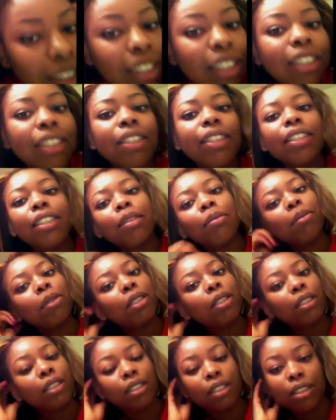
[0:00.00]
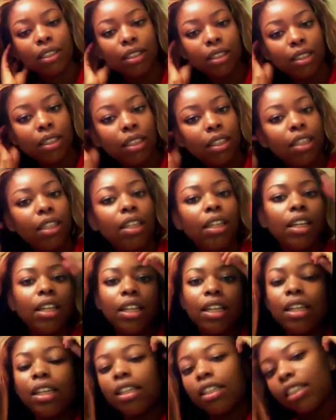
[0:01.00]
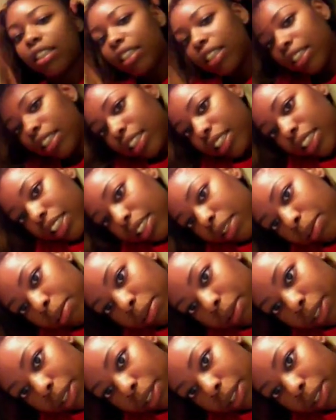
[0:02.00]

And let me get these